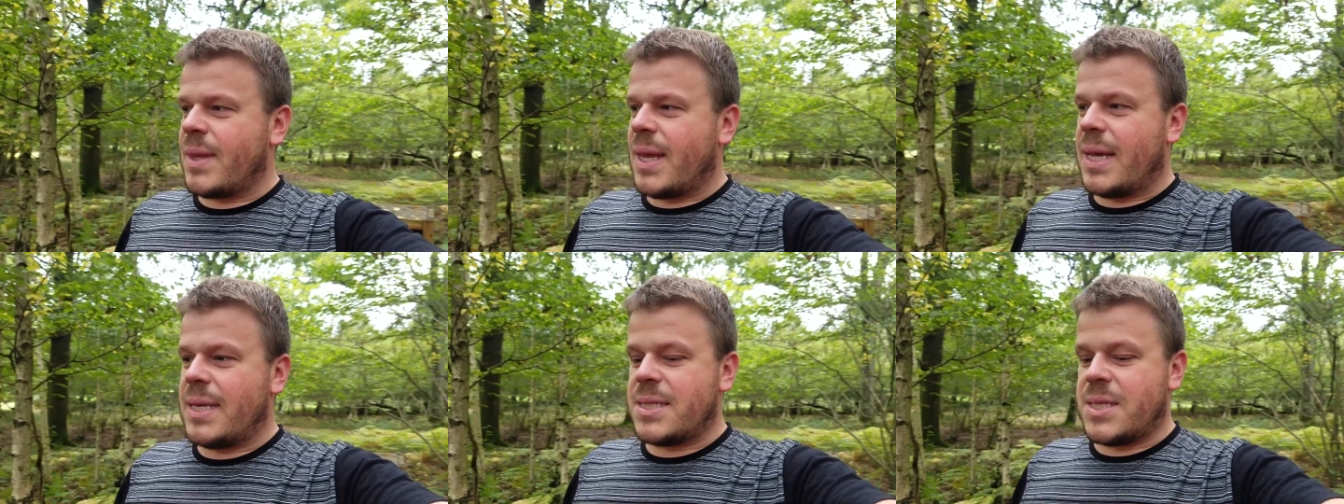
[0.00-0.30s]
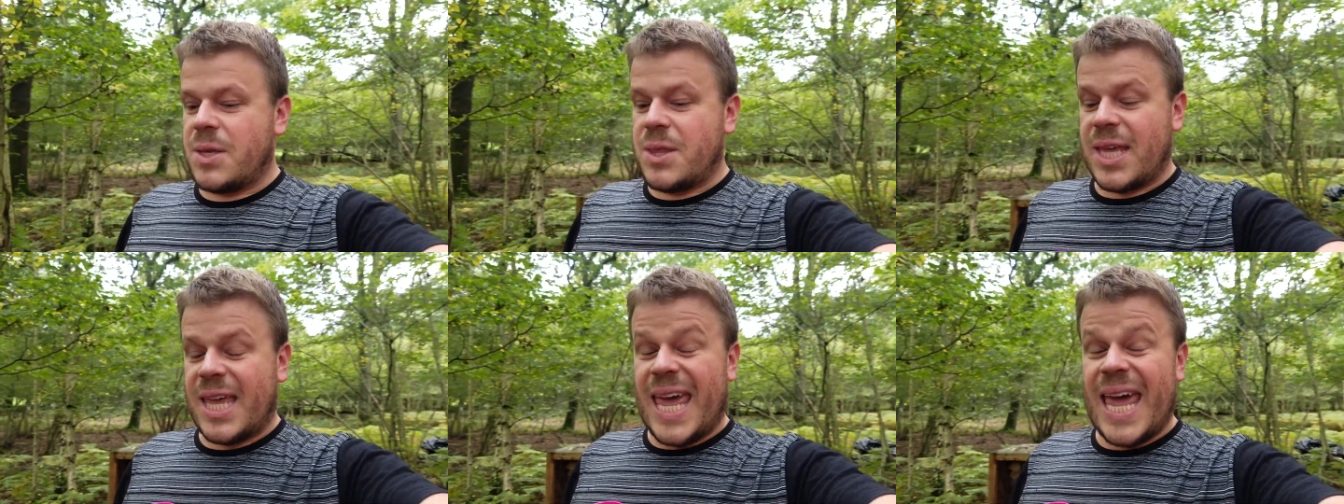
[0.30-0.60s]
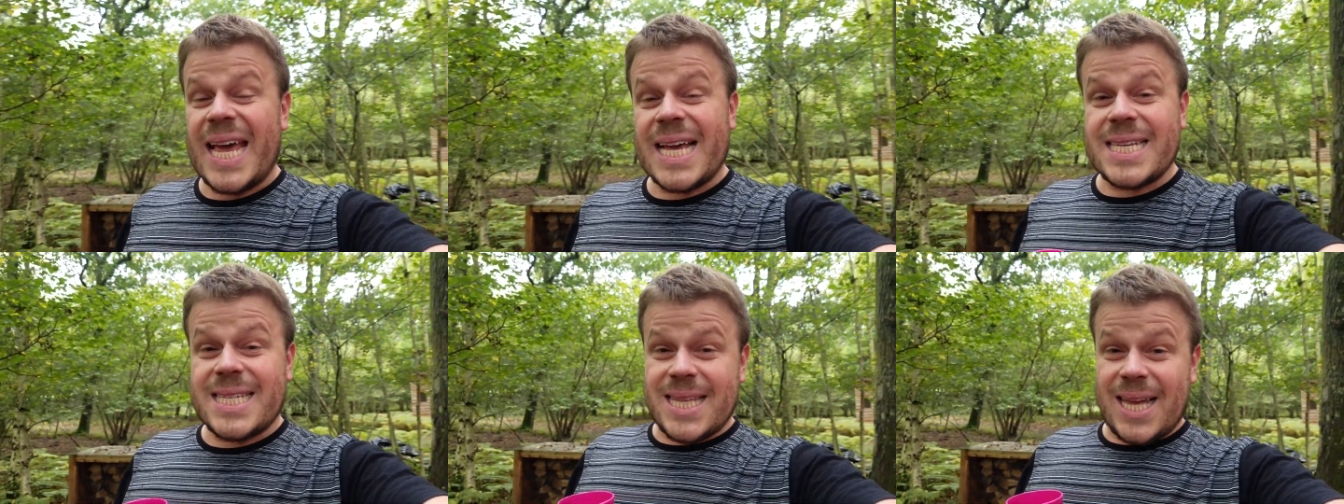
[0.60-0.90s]
And so the
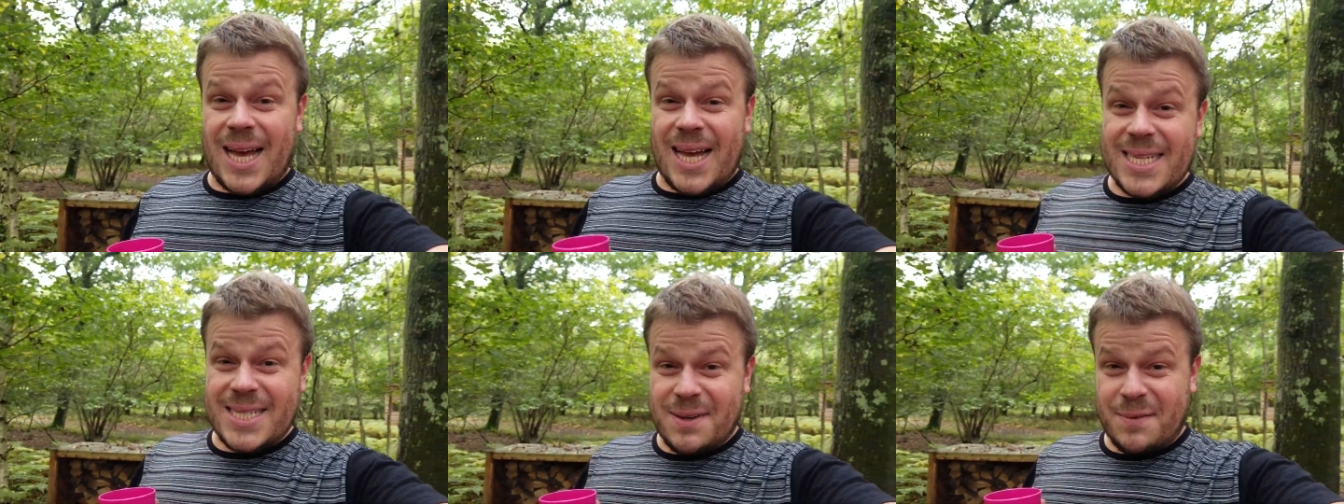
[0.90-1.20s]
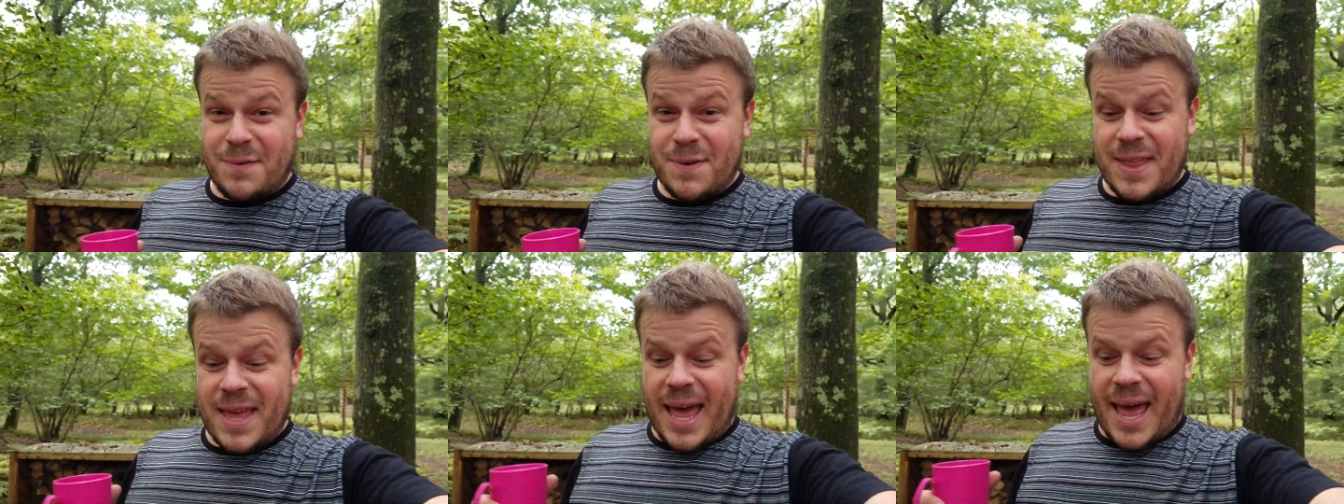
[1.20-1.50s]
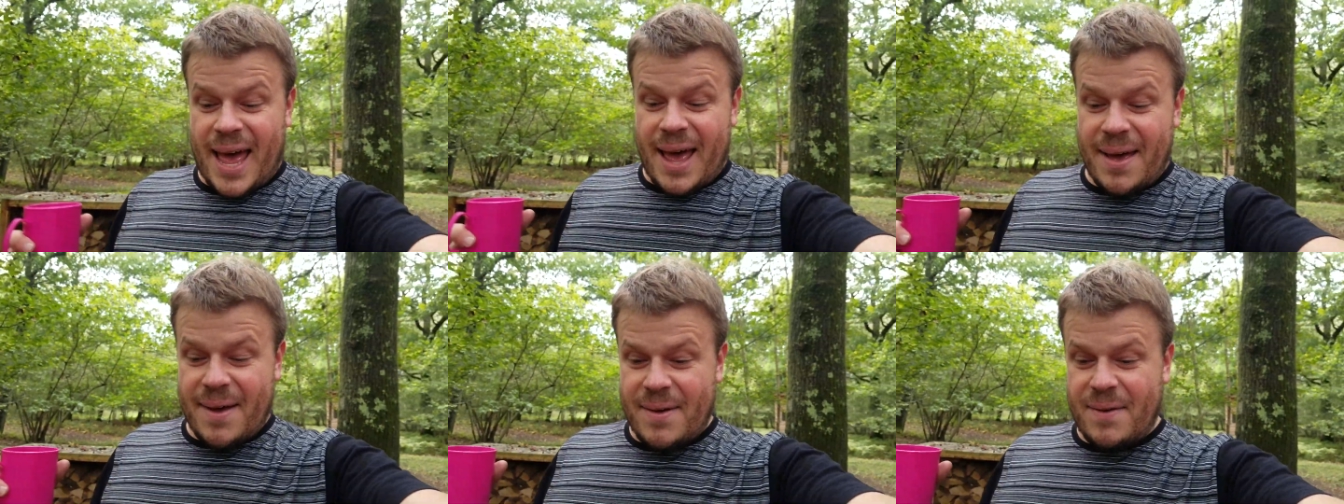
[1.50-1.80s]
Kickstarter for
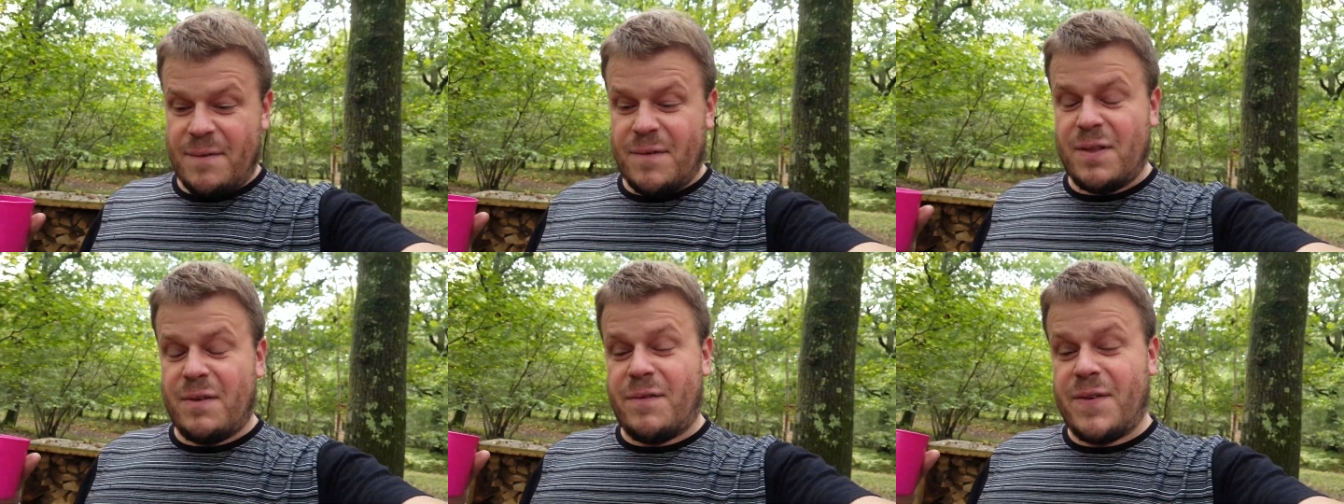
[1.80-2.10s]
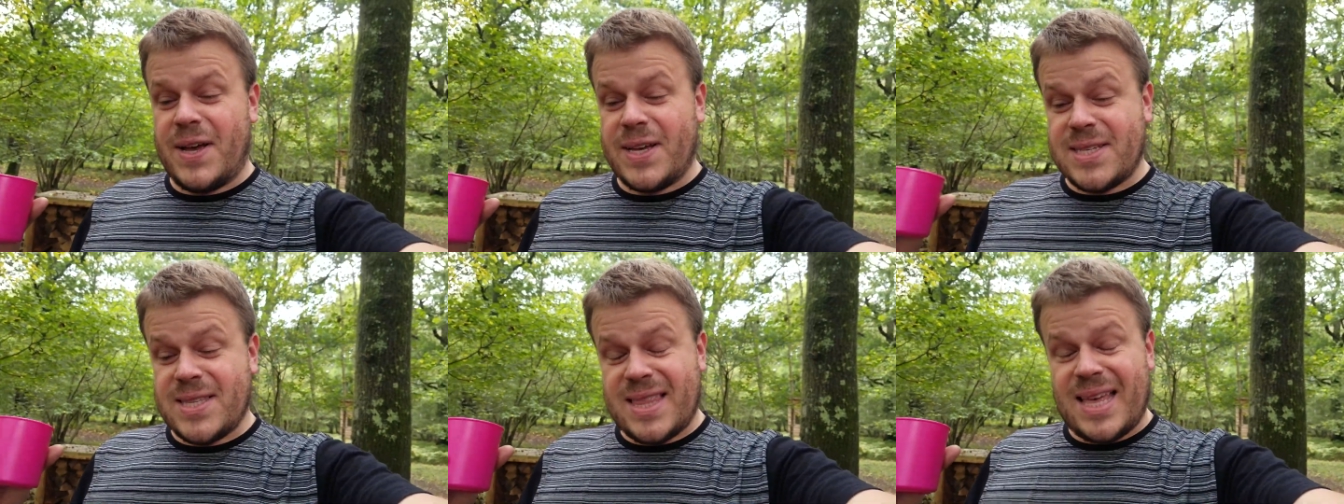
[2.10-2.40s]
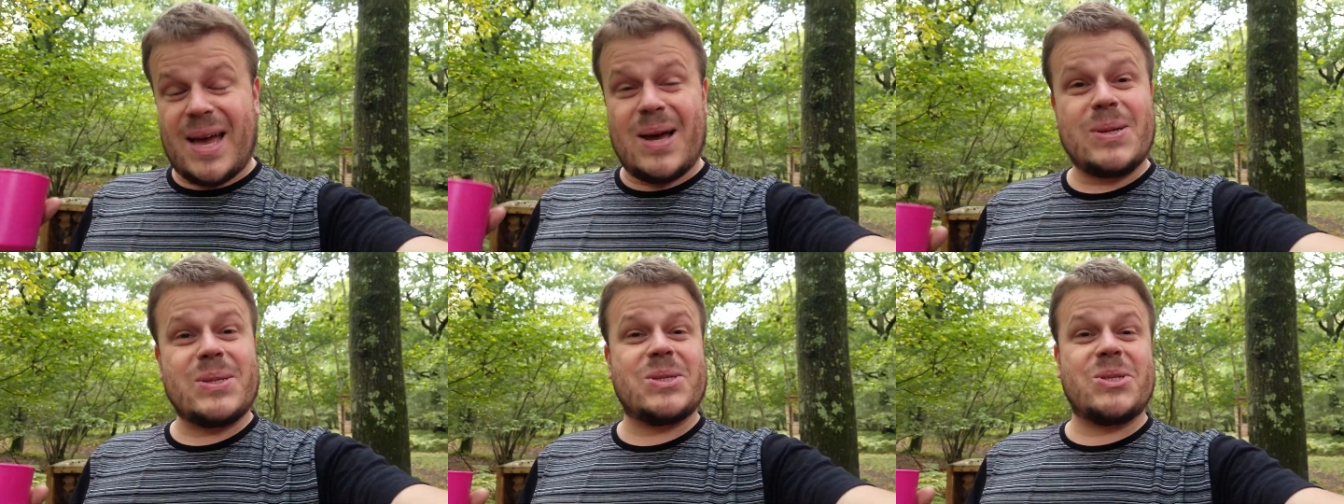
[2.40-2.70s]
that, for the first
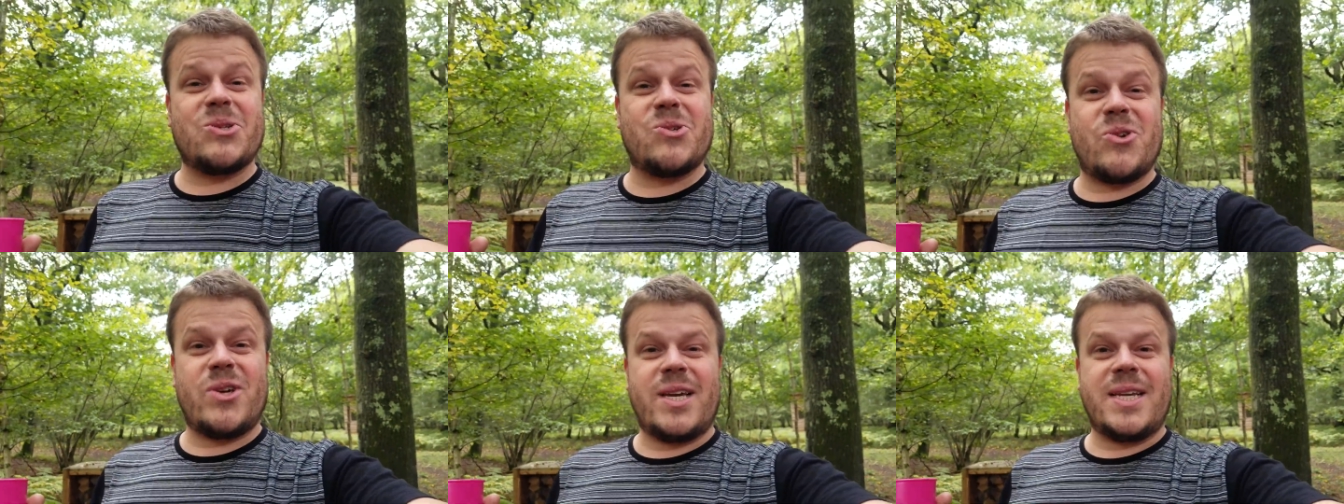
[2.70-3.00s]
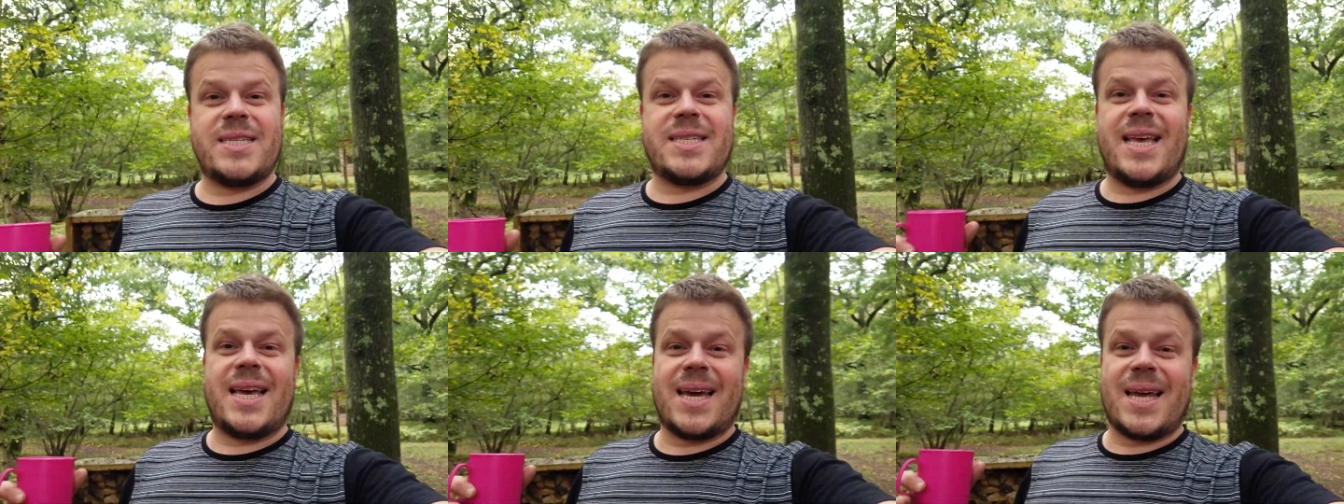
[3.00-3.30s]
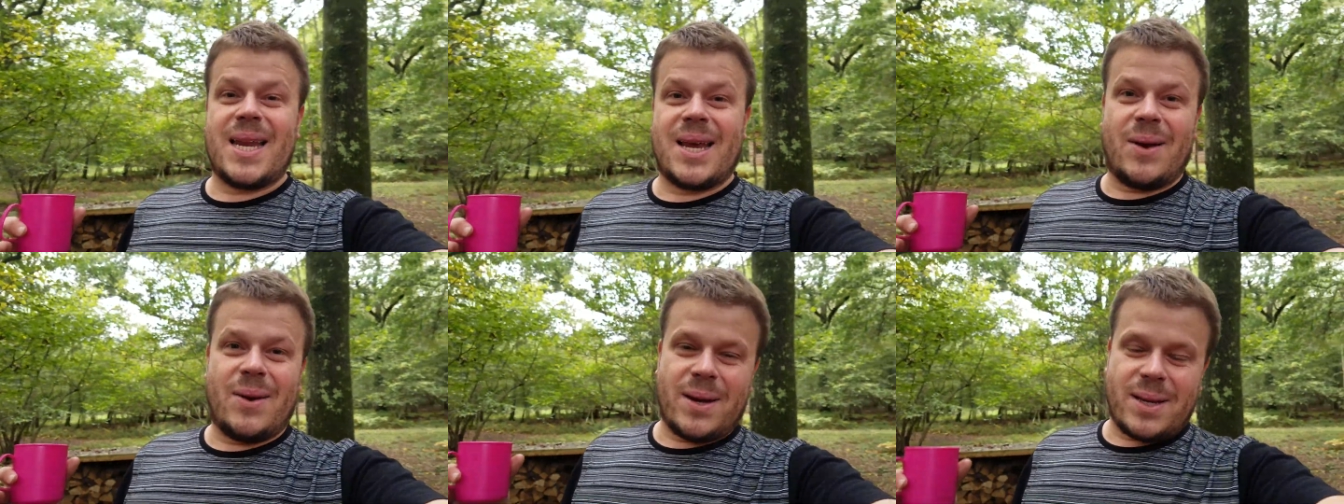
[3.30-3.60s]
1,000 trees that are
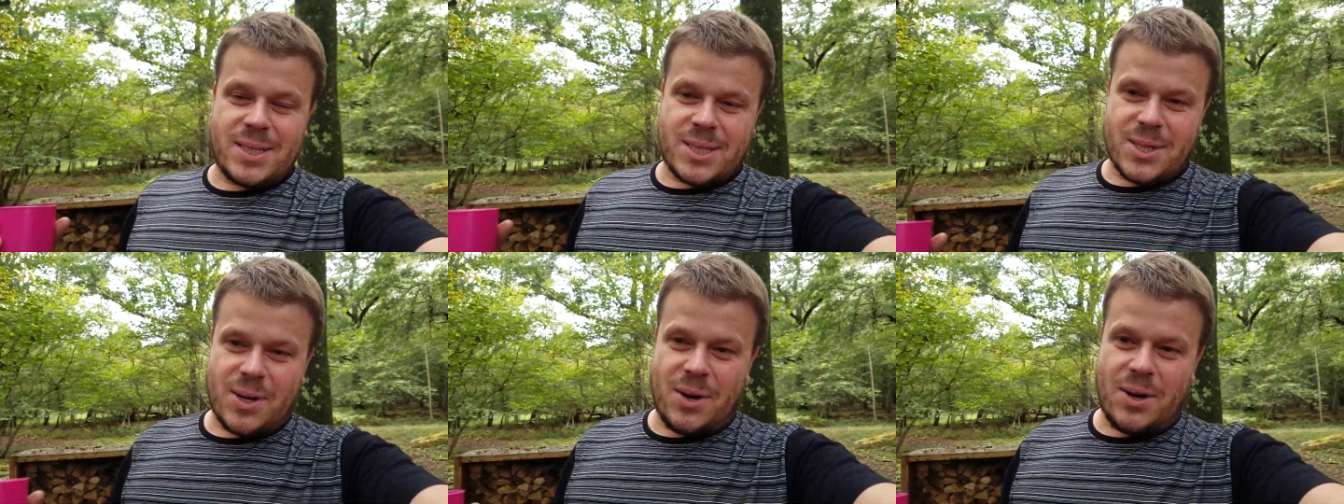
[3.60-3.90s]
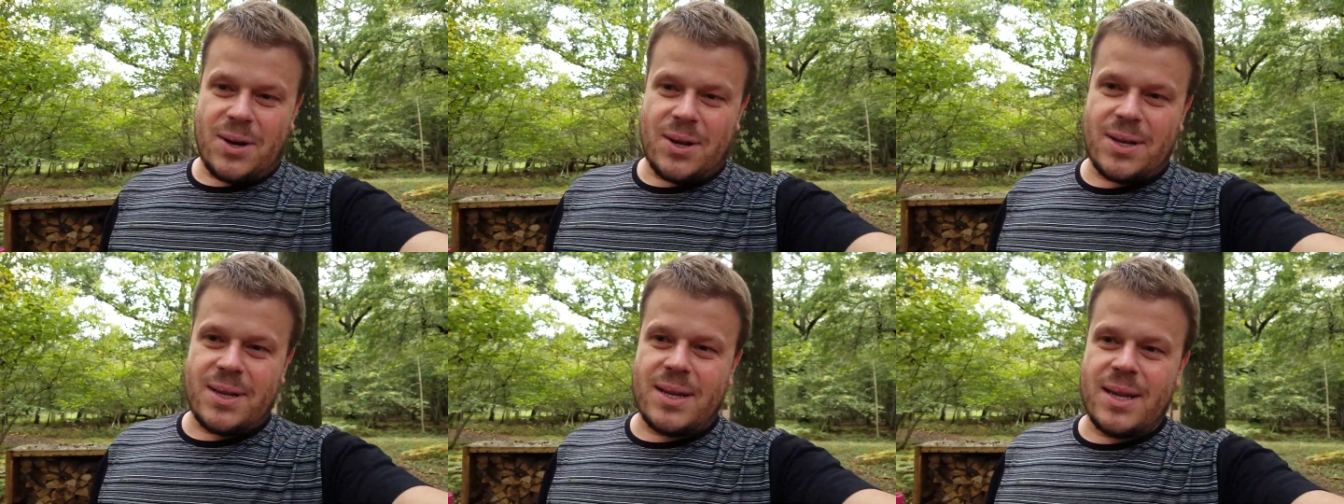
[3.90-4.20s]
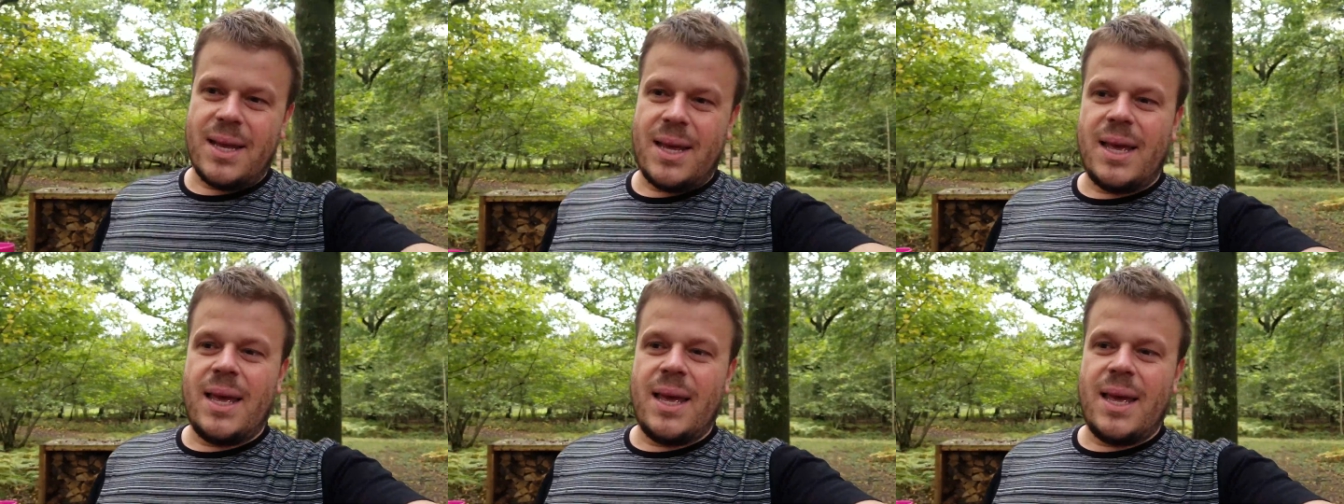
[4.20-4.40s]
going to go in Scotland,